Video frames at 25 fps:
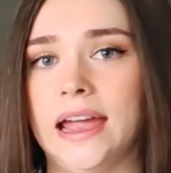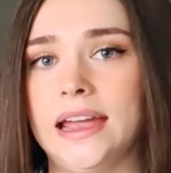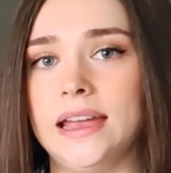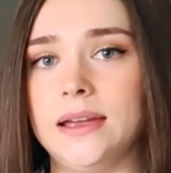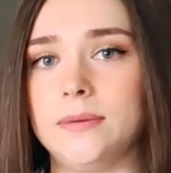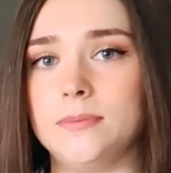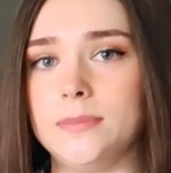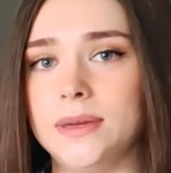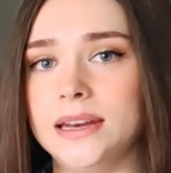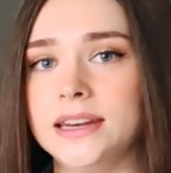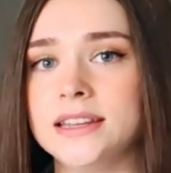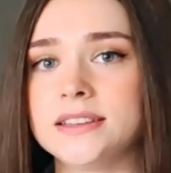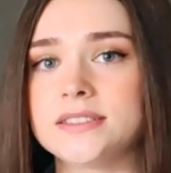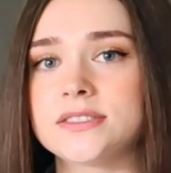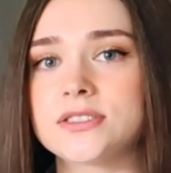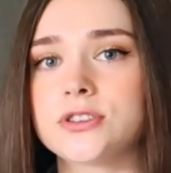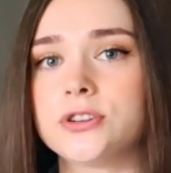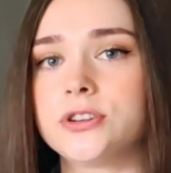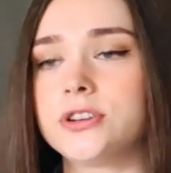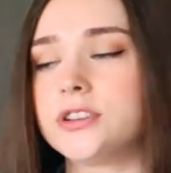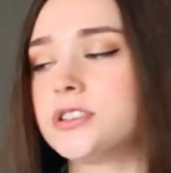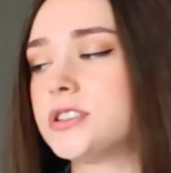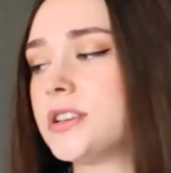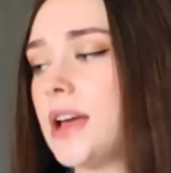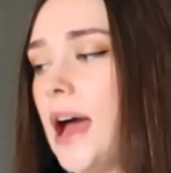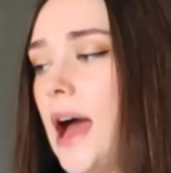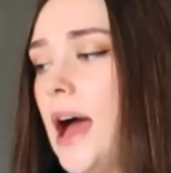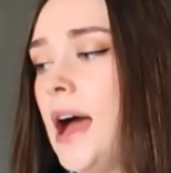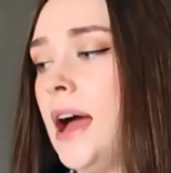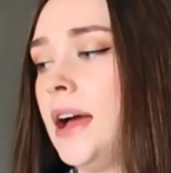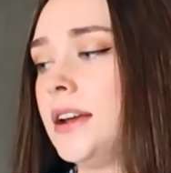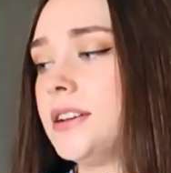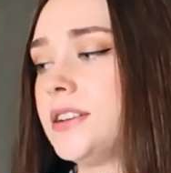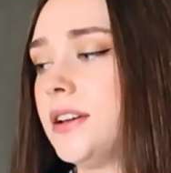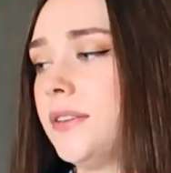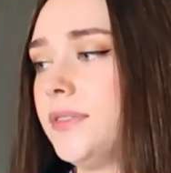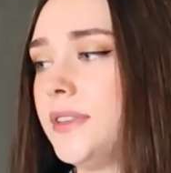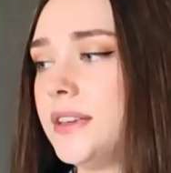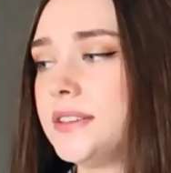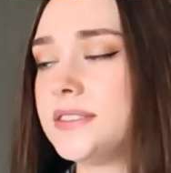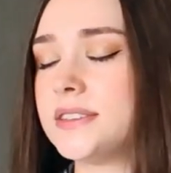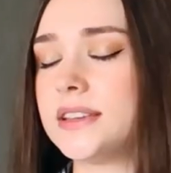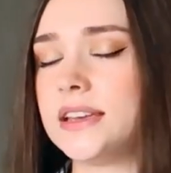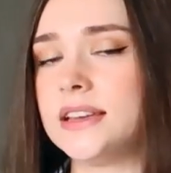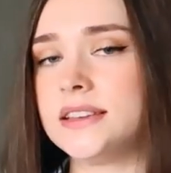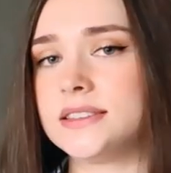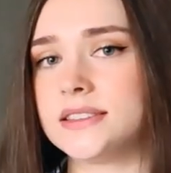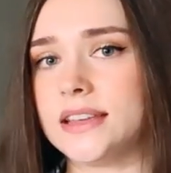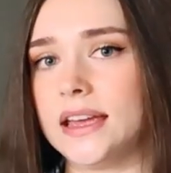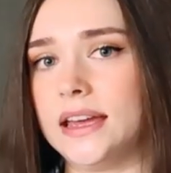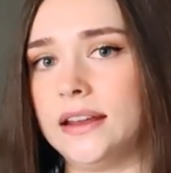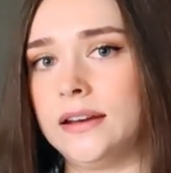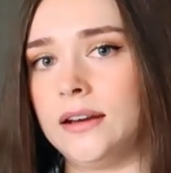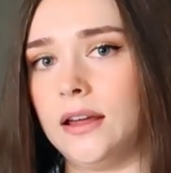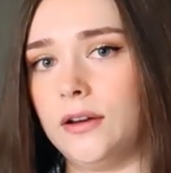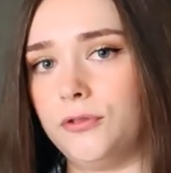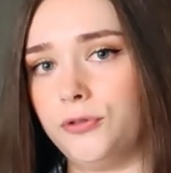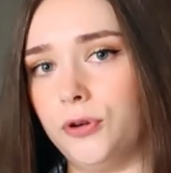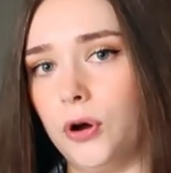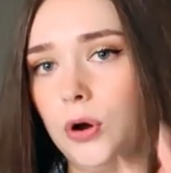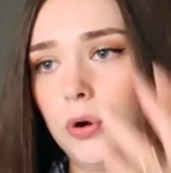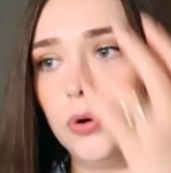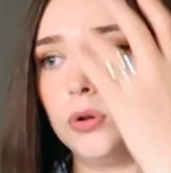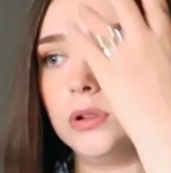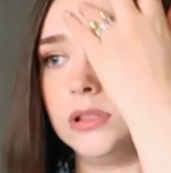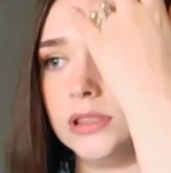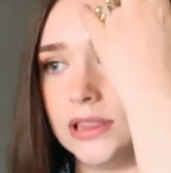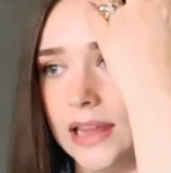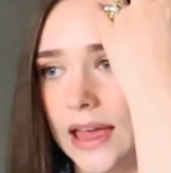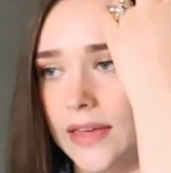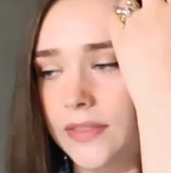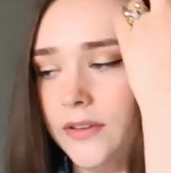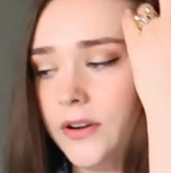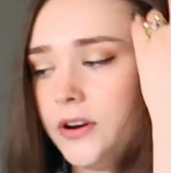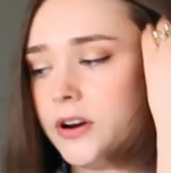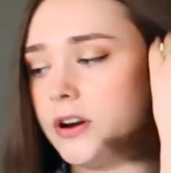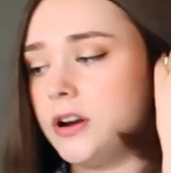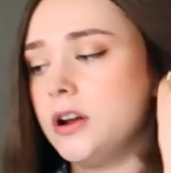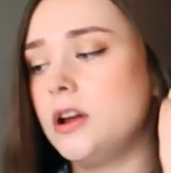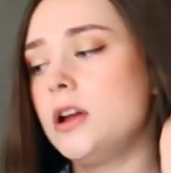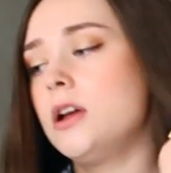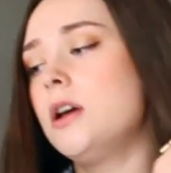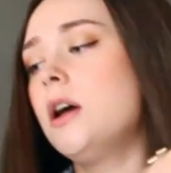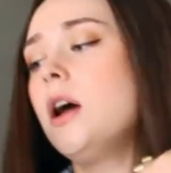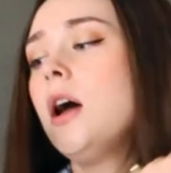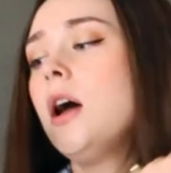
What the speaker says: a mini skirt, and this is in faux leather.